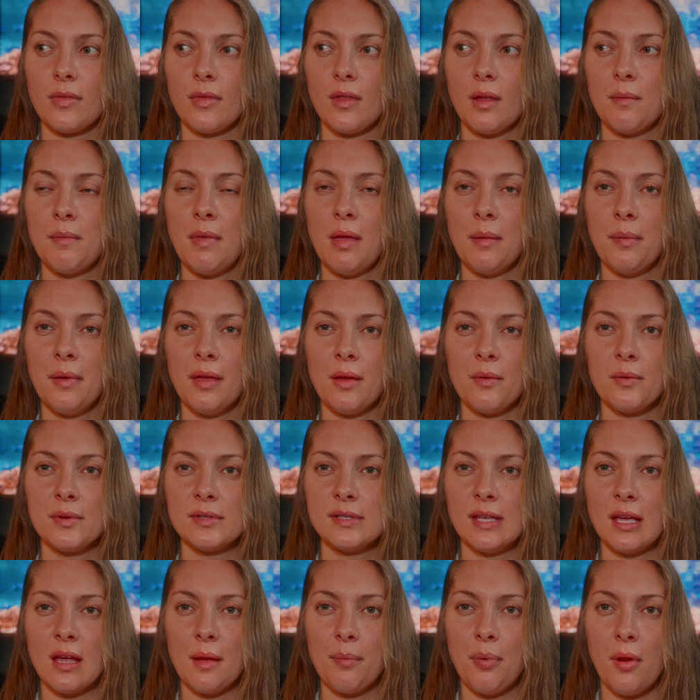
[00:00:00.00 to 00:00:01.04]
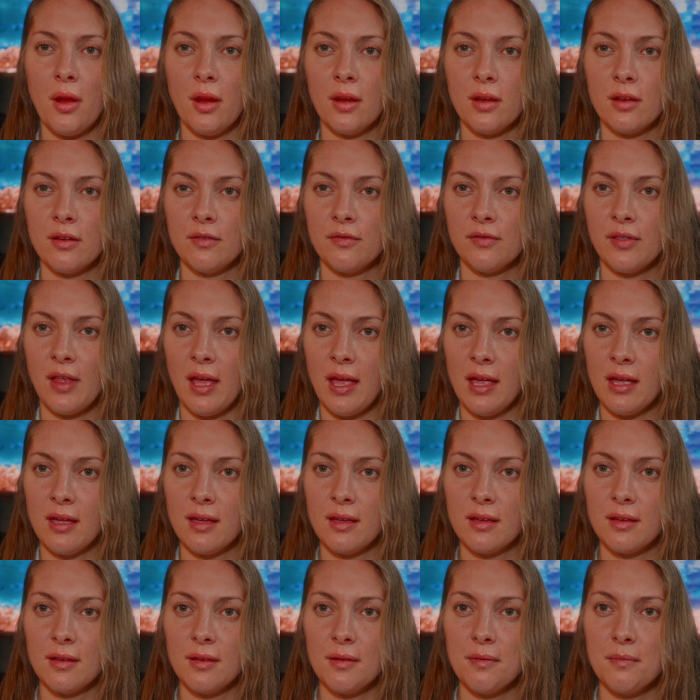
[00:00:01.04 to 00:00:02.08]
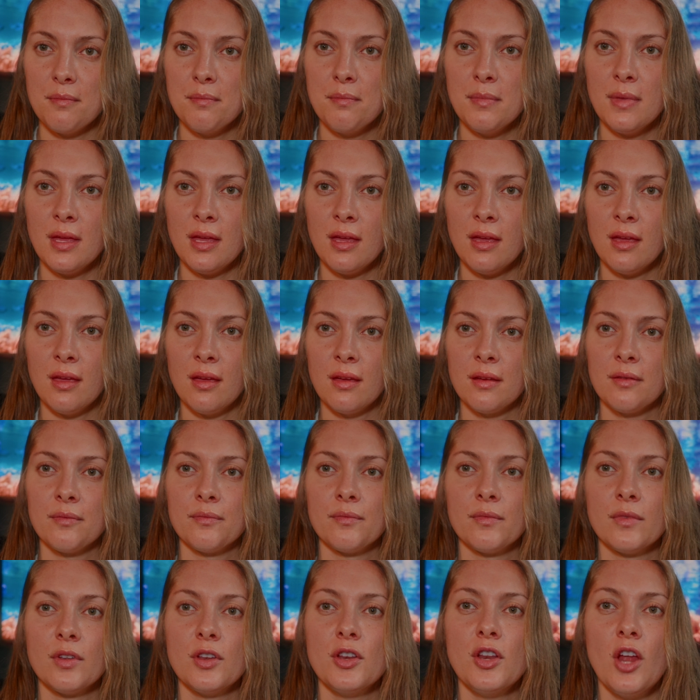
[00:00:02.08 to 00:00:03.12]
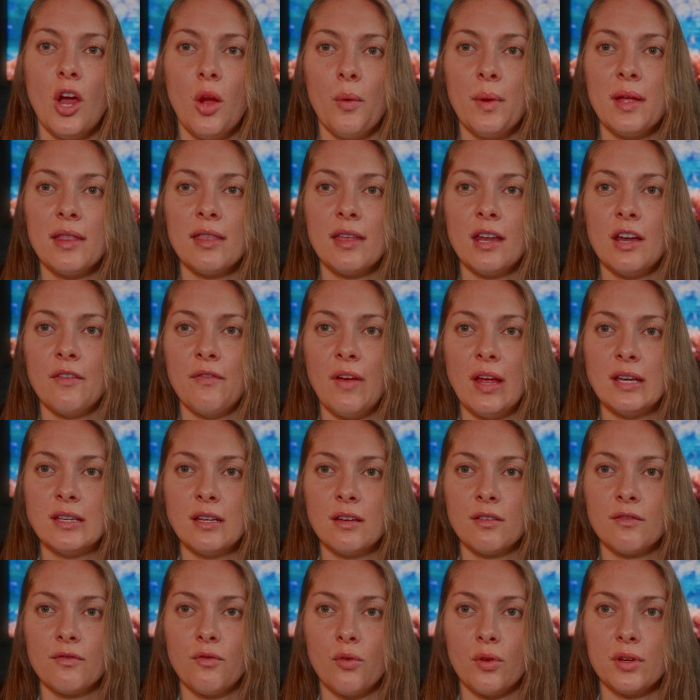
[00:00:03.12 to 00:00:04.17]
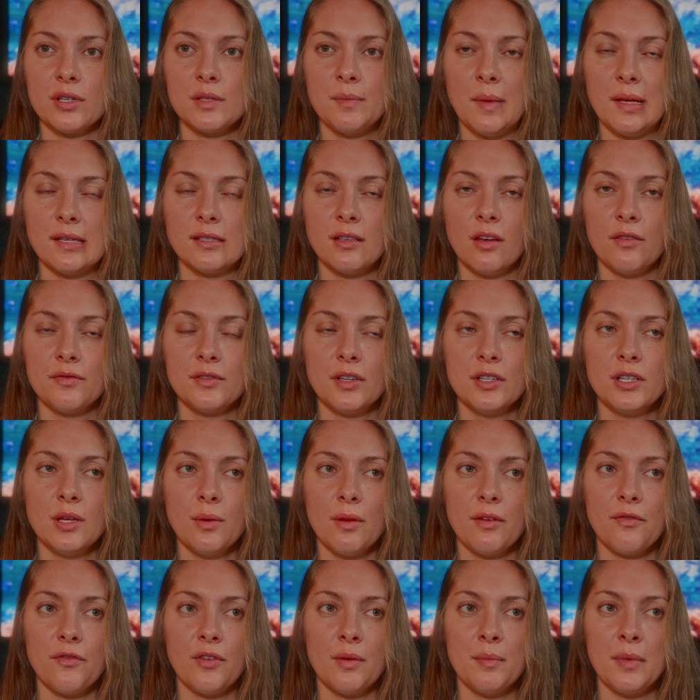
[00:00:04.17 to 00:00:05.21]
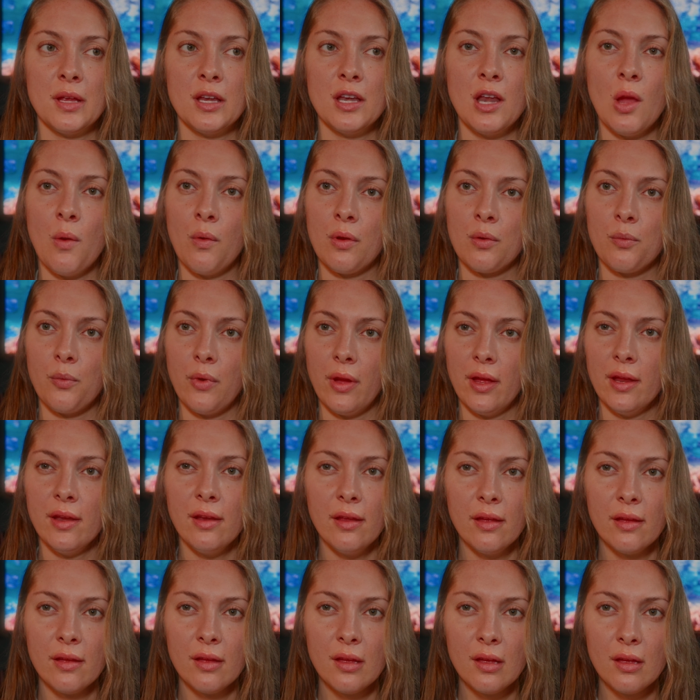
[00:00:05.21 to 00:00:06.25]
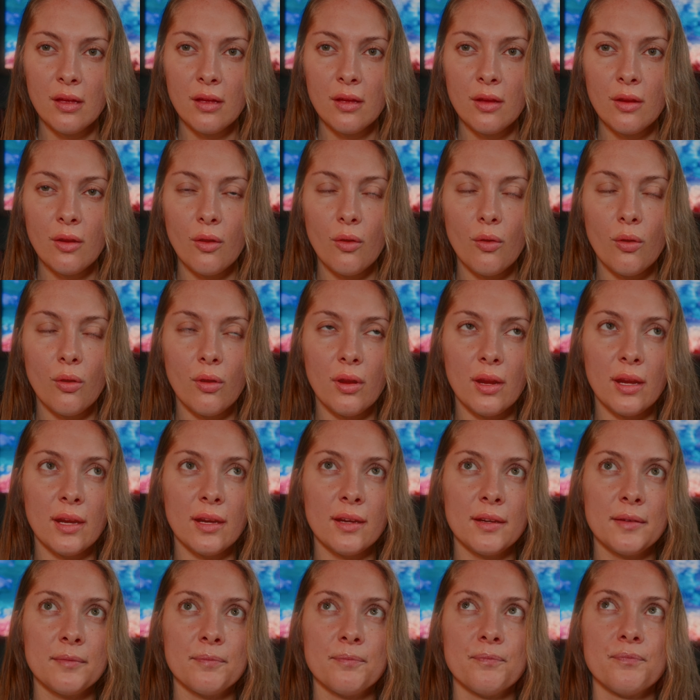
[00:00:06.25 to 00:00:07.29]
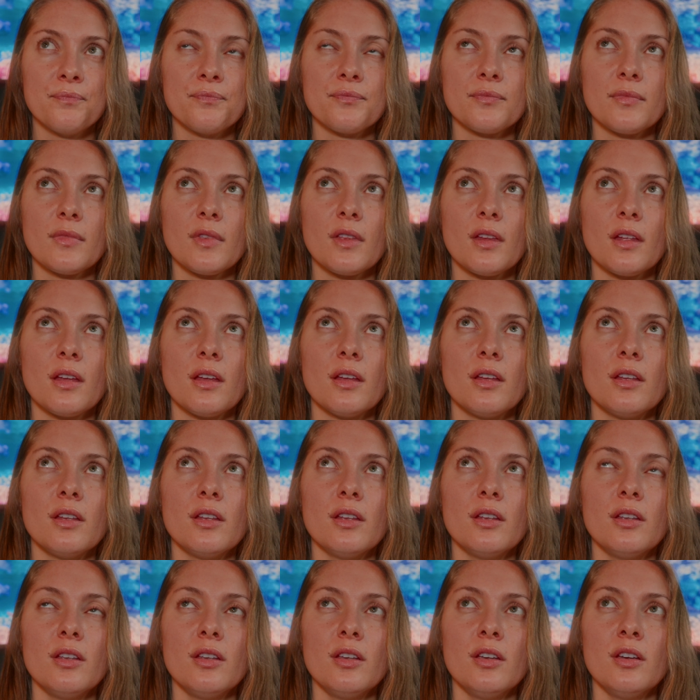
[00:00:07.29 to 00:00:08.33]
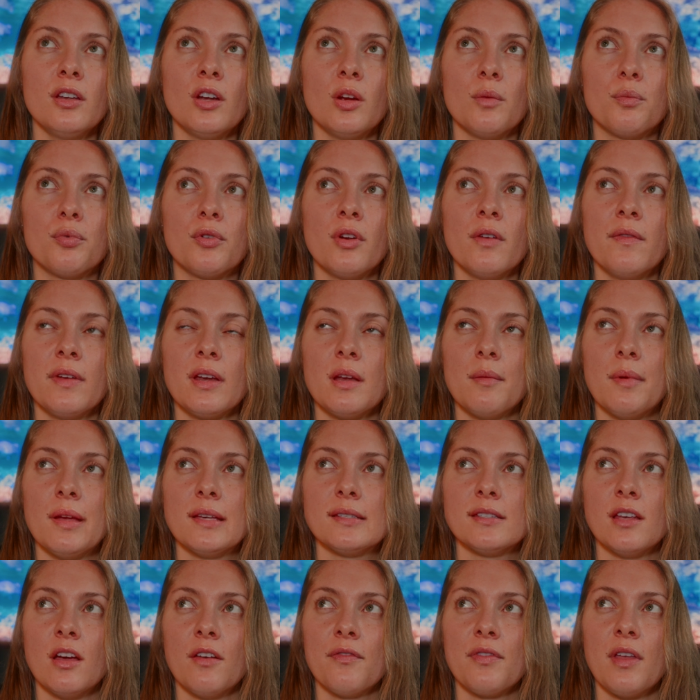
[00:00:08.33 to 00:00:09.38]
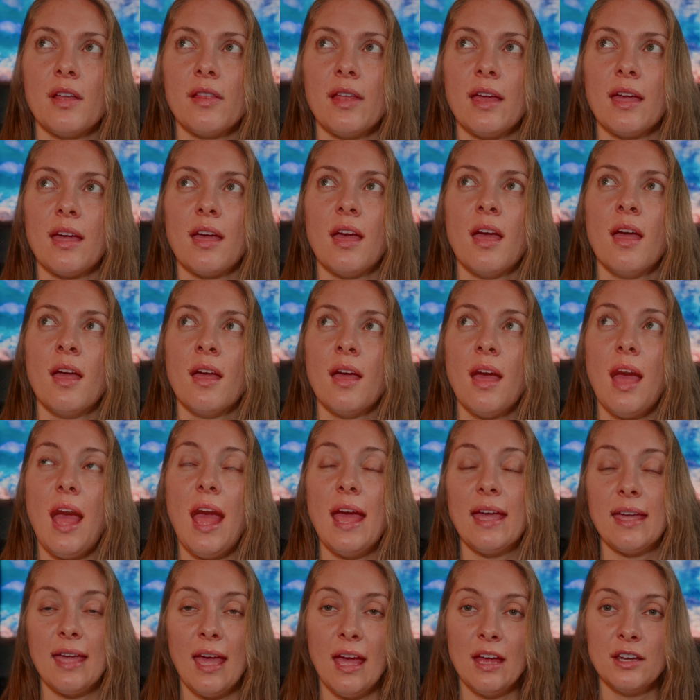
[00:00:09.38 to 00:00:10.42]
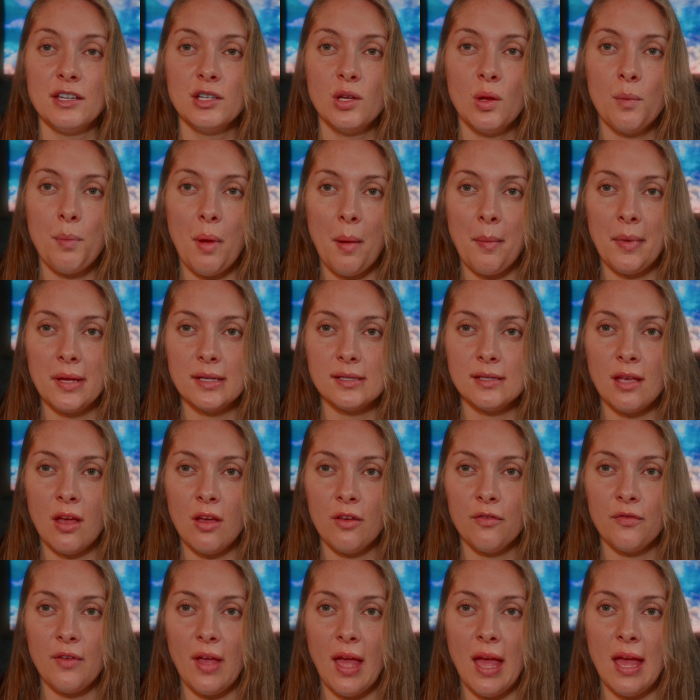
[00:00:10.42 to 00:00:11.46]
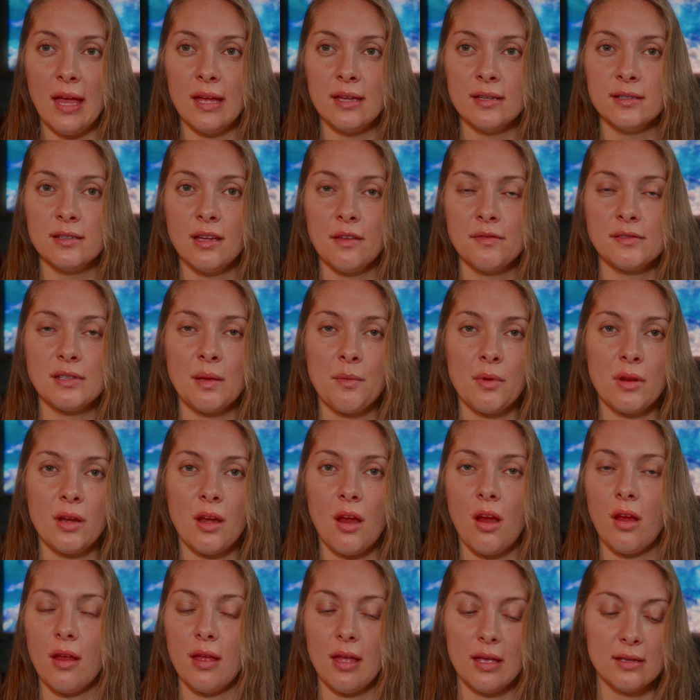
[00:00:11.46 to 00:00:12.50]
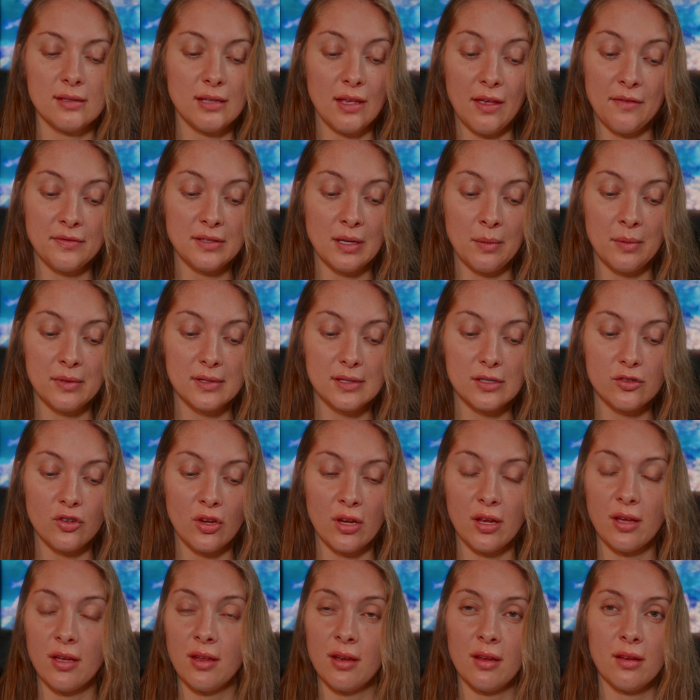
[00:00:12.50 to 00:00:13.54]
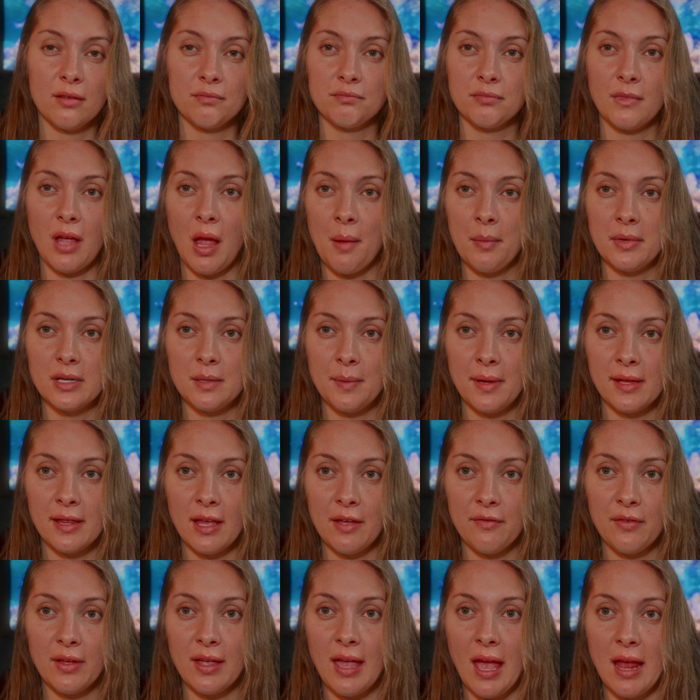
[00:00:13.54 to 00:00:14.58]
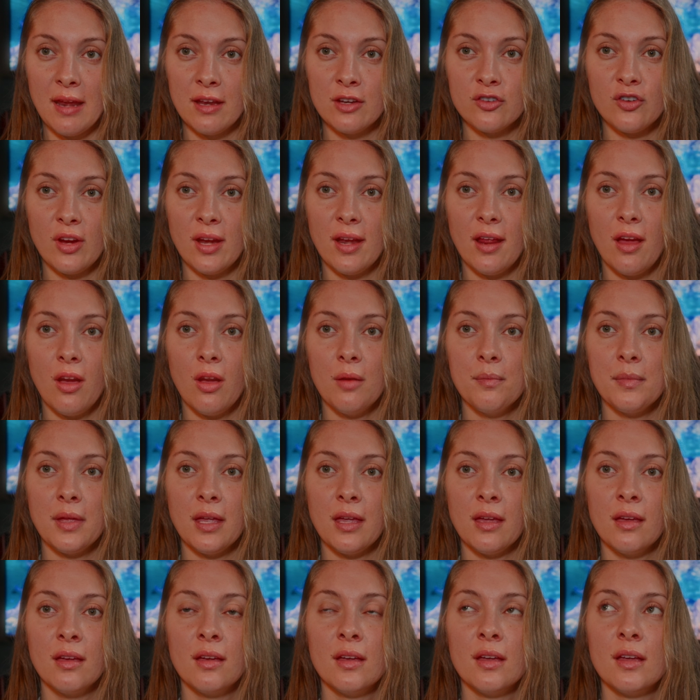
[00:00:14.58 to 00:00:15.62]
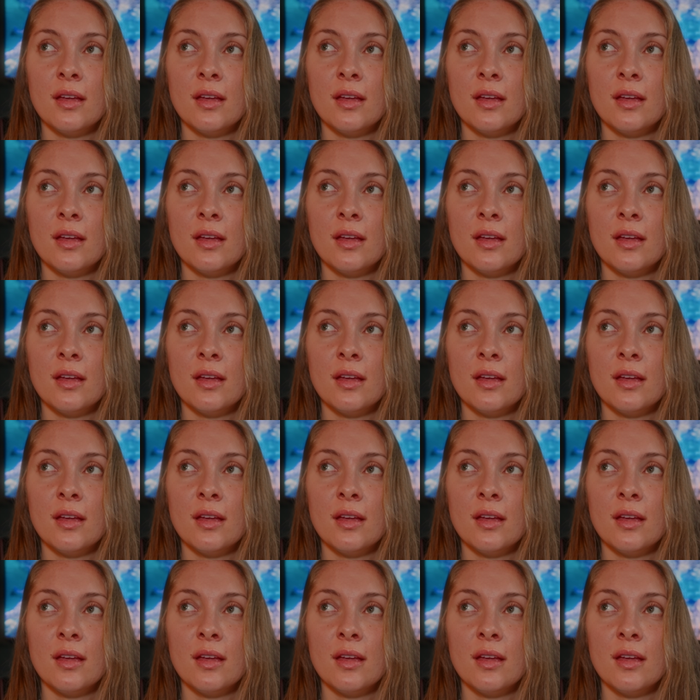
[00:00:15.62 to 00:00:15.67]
maybe it was like a part of like me knowing that if I didn't force myself to do it for me, no one would, or, you know, proving to myself that like I can do it by myself. And if someone's gonna come into my life again and try to help me,